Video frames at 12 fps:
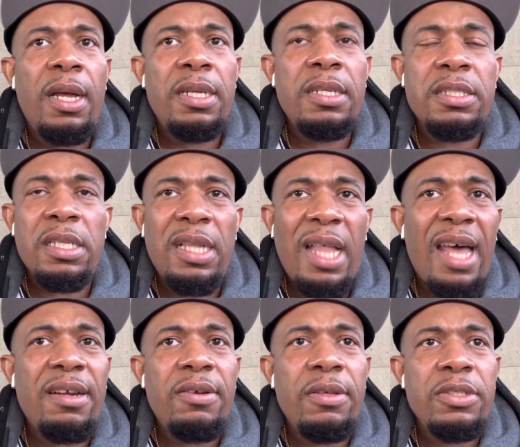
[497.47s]
There's a lot
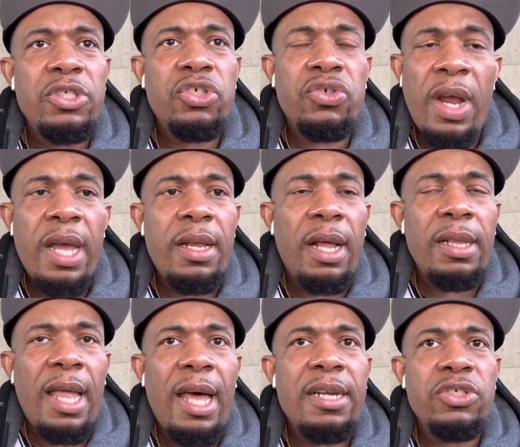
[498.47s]
of tread
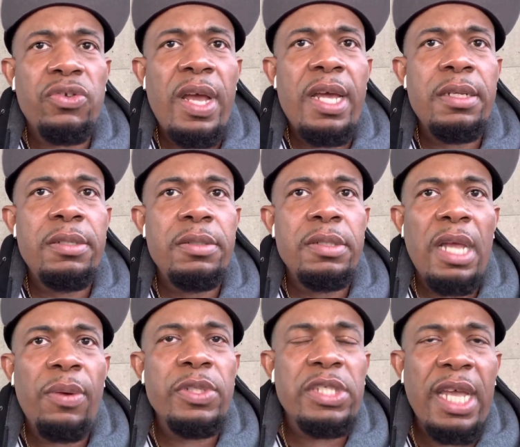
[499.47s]

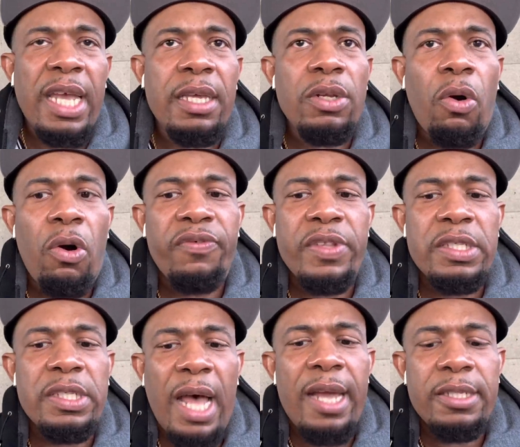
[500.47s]
that was taken off the
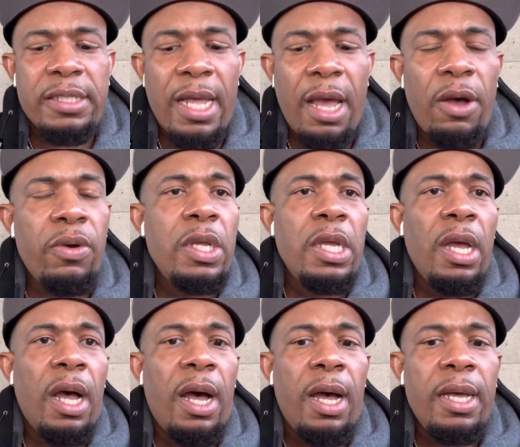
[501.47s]
tires
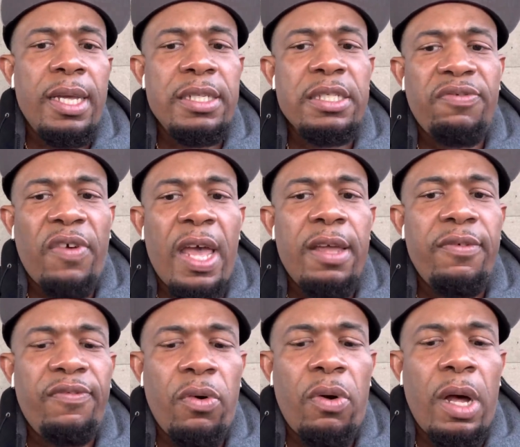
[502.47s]
now in this fight
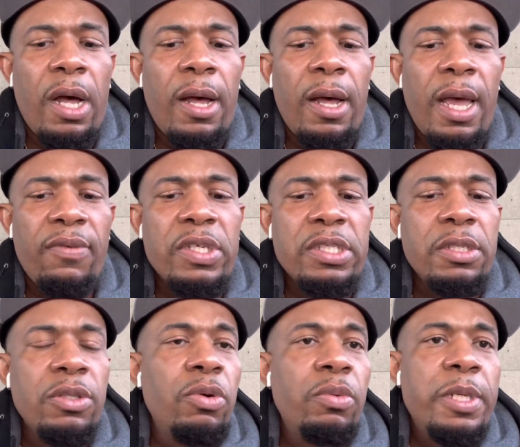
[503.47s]
for
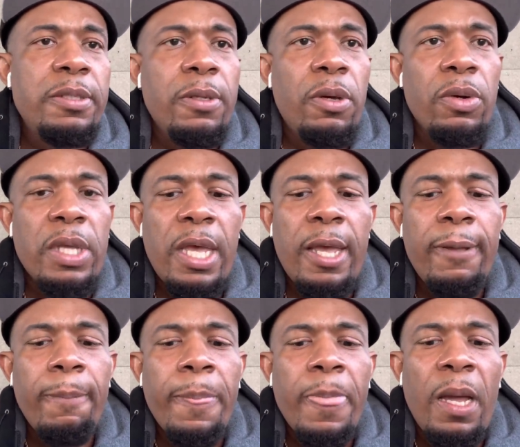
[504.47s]
Erickson Lubin, okay?
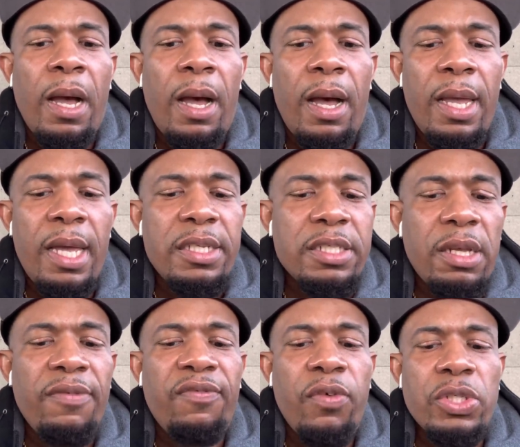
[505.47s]
And it's
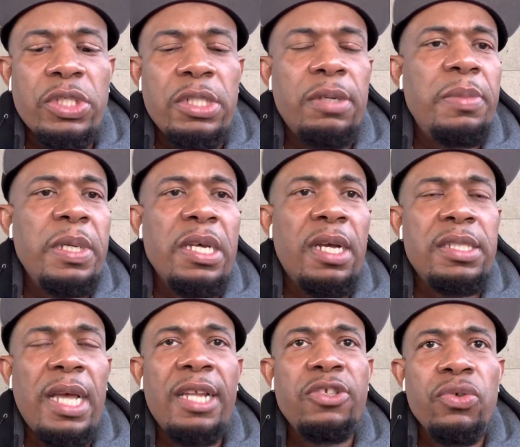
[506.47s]
unfortunate because
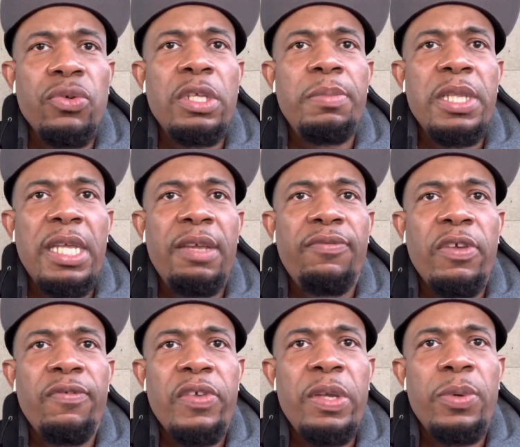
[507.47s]
I truly believe
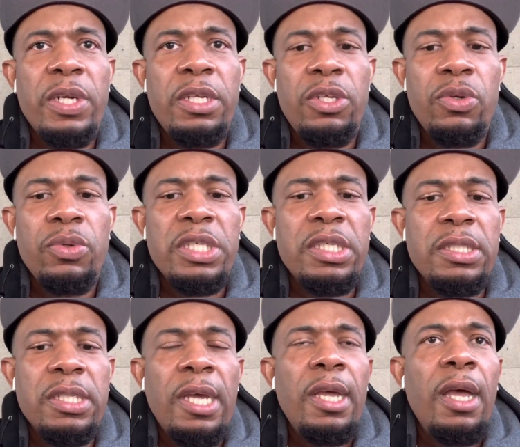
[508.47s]
if he would have used
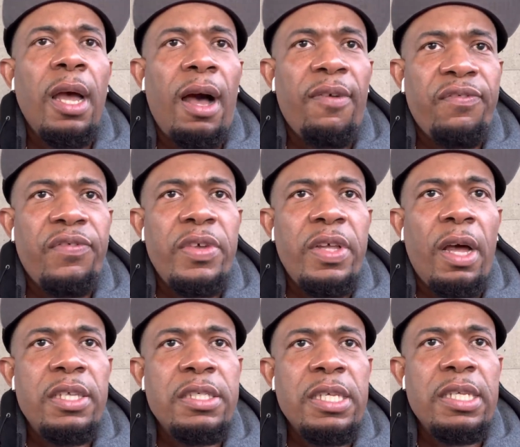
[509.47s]

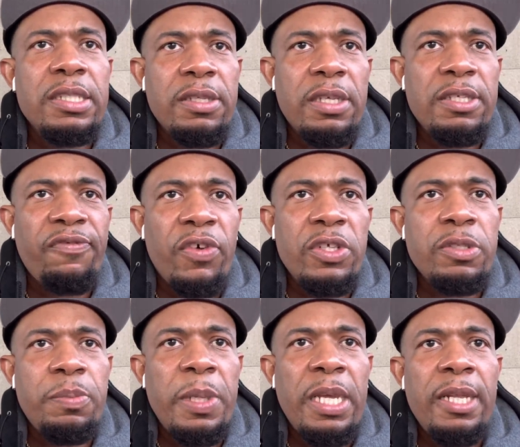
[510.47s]
his foot
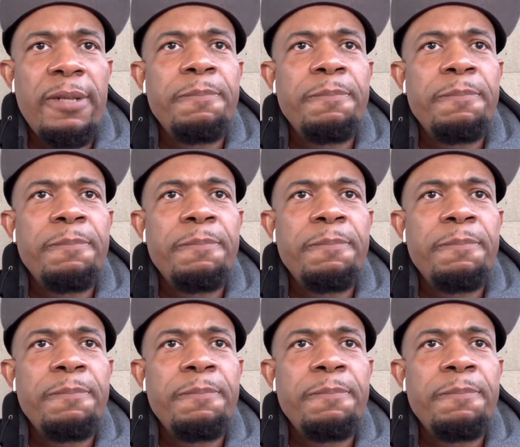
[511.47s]
speed,